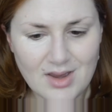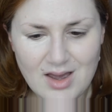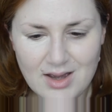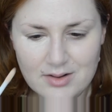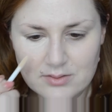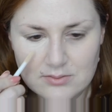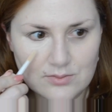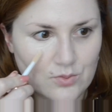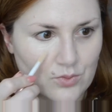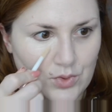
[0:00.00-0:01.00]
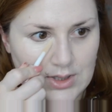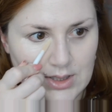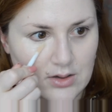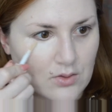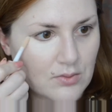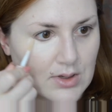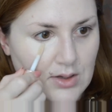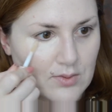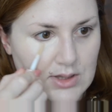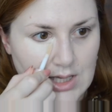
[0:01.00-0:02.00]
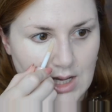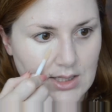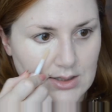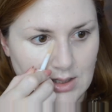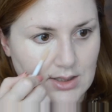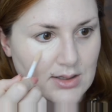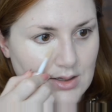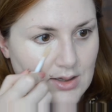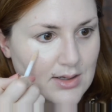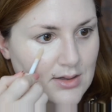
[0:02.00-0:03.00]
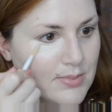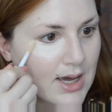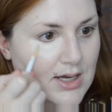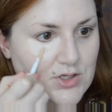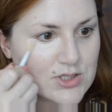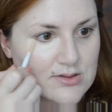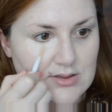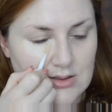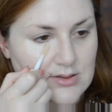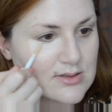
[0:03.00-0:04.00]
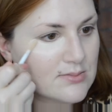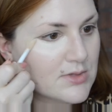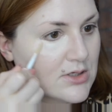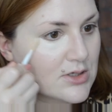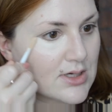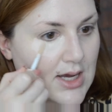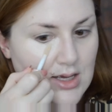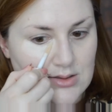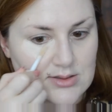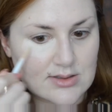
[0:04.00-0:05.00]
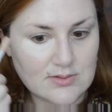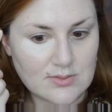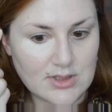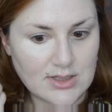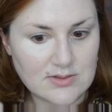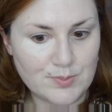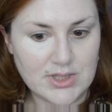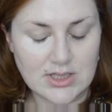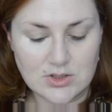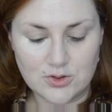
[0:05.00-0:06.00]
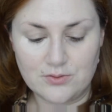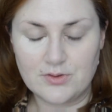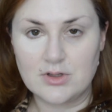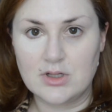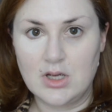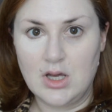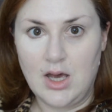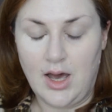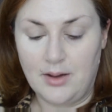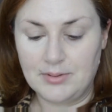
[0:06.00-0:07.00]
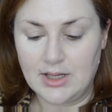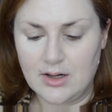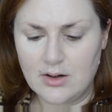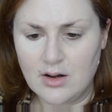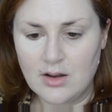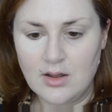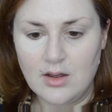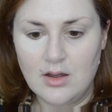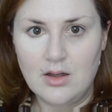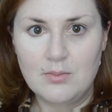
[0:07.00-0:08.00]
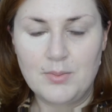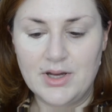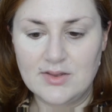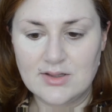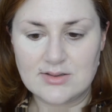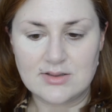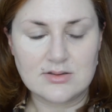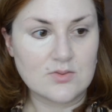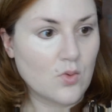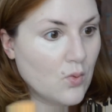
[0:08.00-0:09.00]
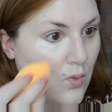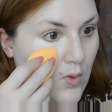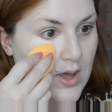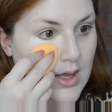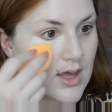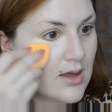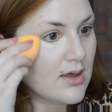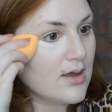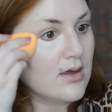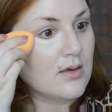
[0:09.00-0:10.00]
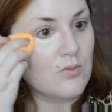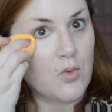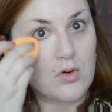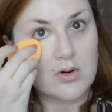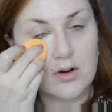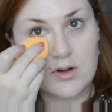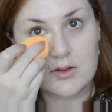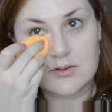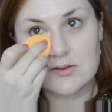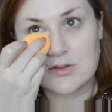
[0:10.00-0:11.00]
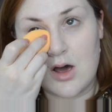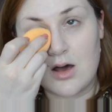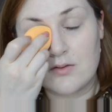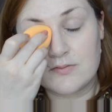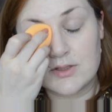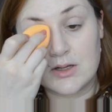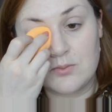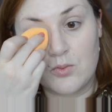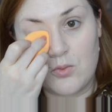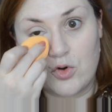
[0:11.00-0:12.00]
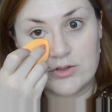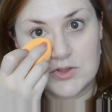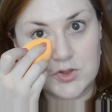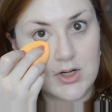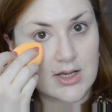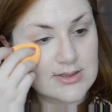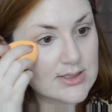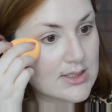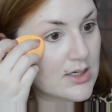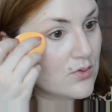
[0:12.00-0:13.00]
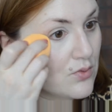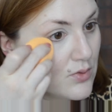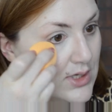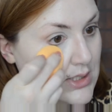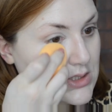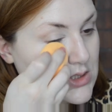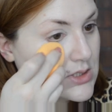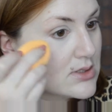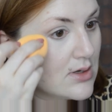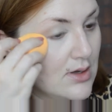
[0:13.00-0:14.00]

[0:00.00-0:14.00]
I don't really agree with that. Like, the packaging's a little similar. It has this nice big doe foot applicator, but this is way more soft and moisturizing and rich